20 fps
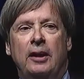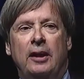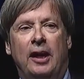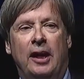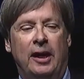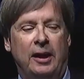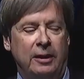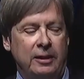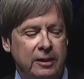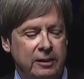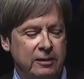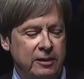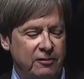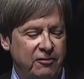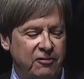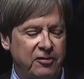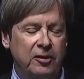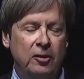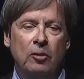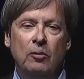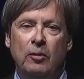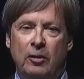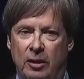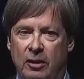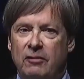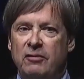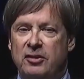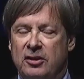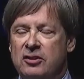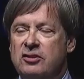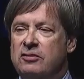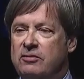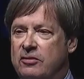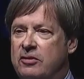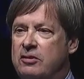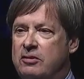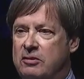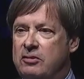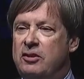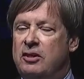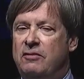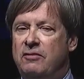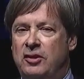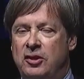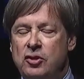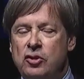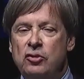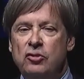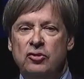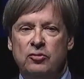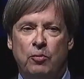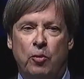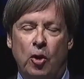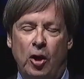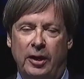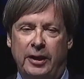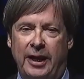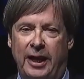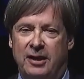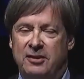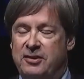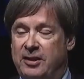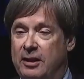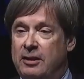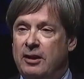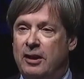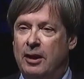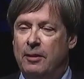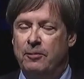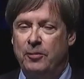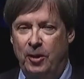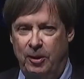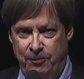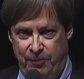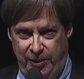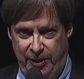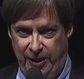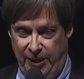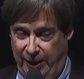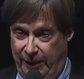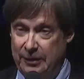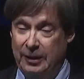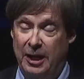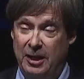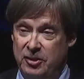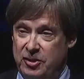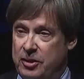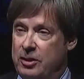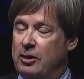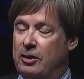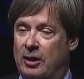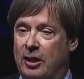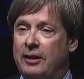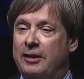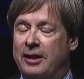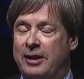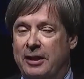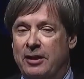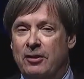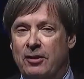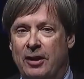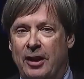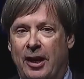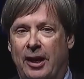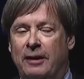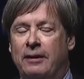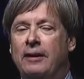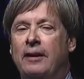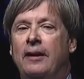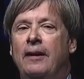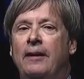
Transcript: and the film of this TV news broadcast ended up uh, being a legend on the internet.